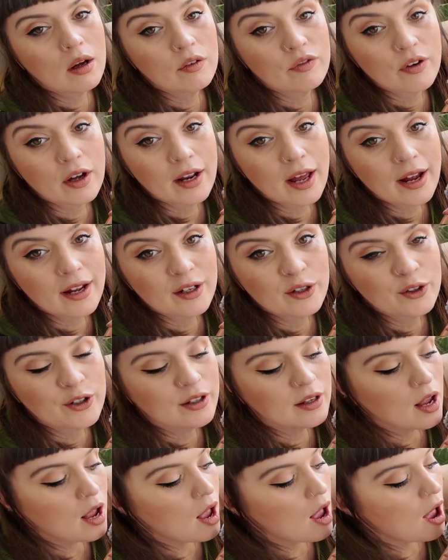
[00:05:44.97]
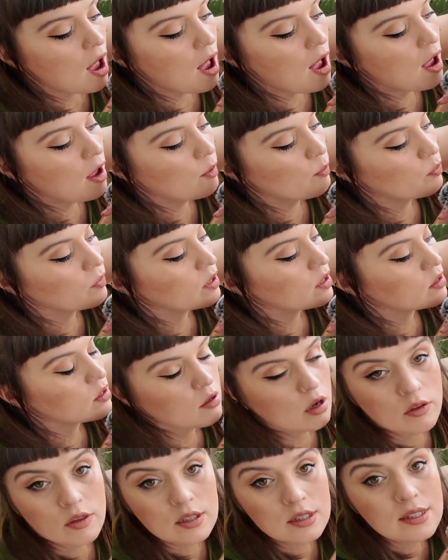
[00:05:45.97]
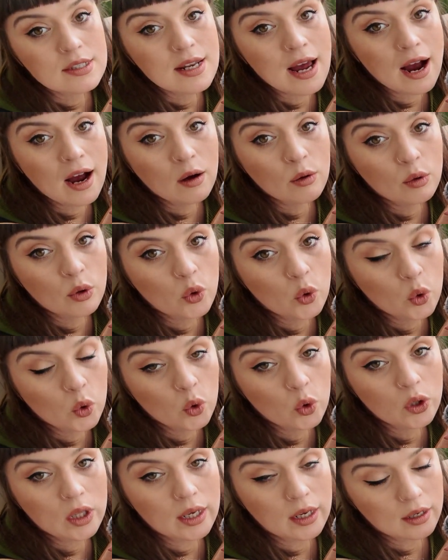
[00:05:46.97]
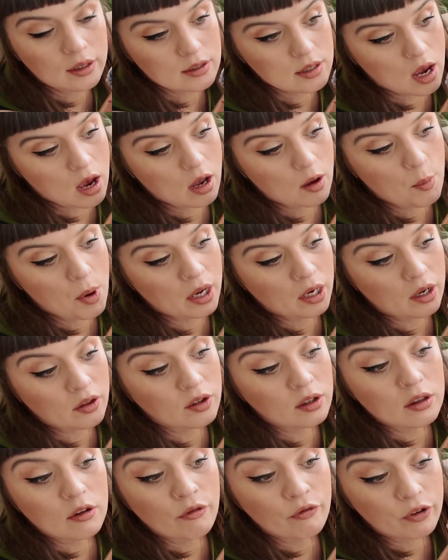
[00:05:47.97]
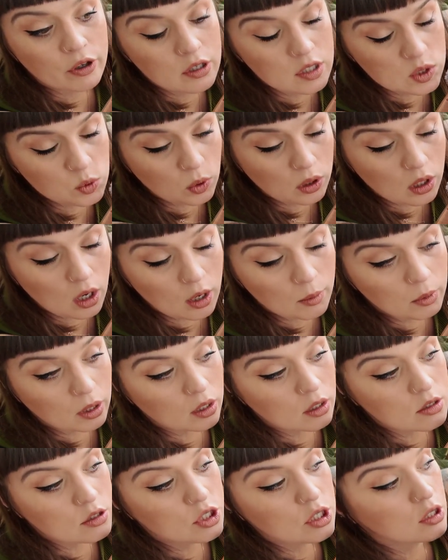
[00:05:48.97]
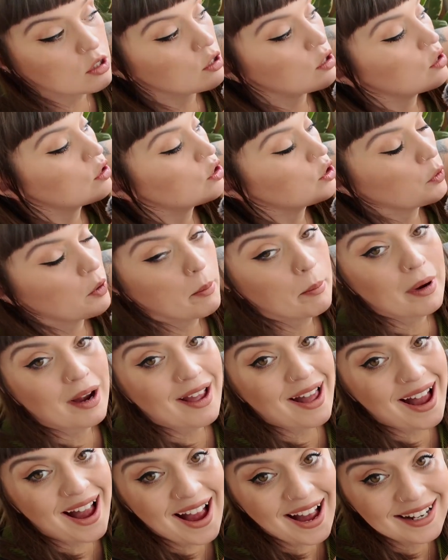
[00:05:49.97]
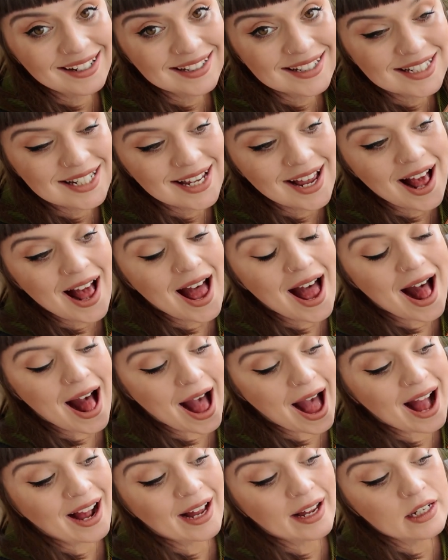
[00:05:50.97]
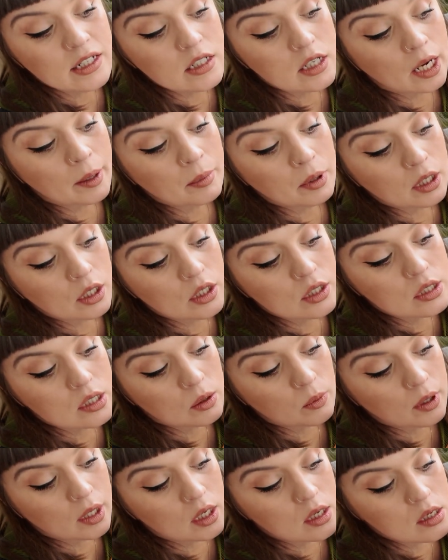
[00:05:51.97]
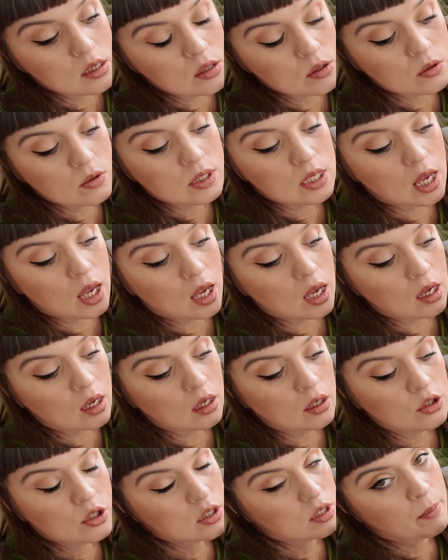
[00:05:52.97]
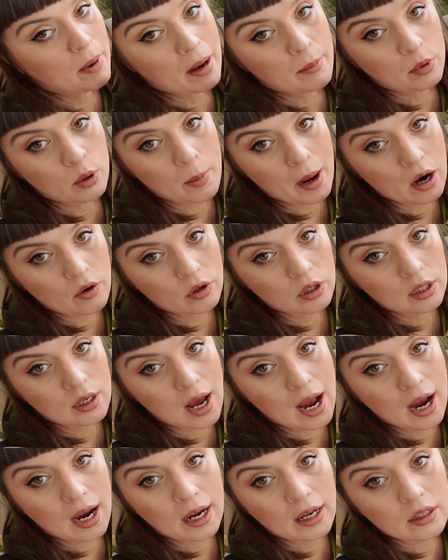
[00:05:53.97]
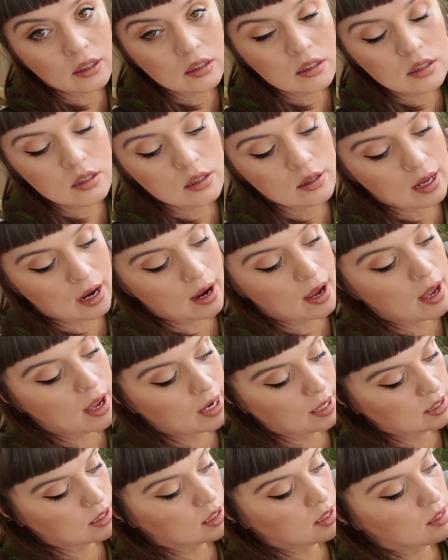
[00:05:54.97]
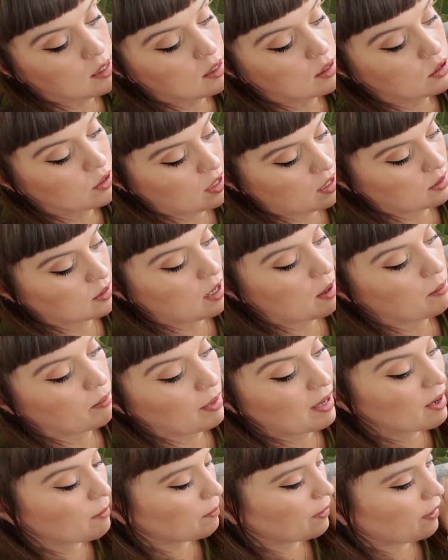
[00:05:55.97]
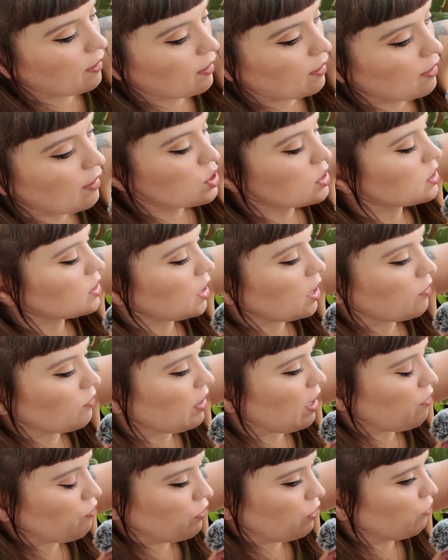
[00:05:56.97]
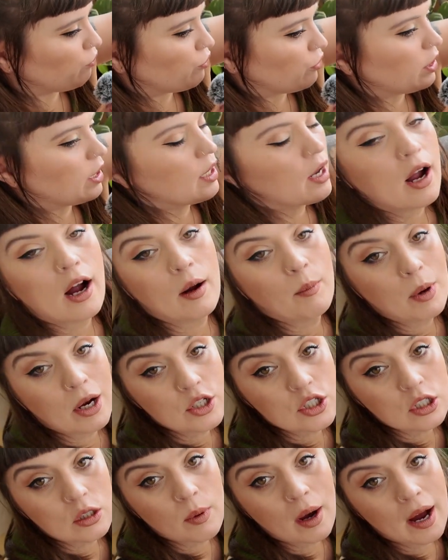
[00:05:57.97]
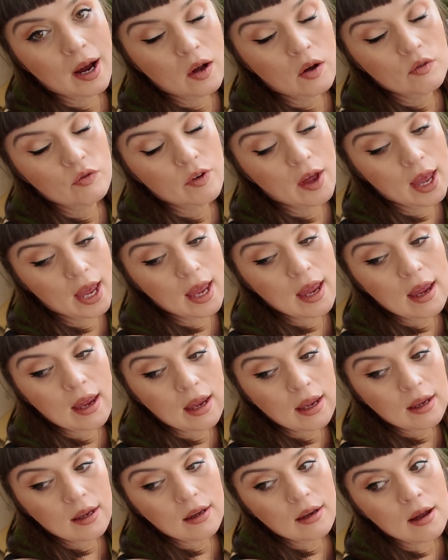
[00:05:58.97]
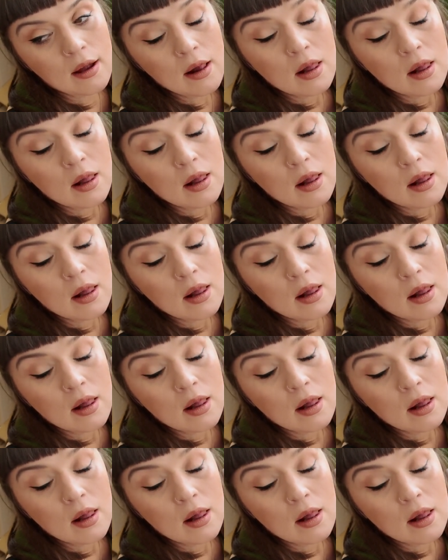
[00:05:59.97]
a fun angle. So this is now all inked up, and I think the first one I'm gonna just do it by hand, and I'm gonna do it using just a bamboo baron and that 80 GSM paper, just to kind of get a feel for it. I do have a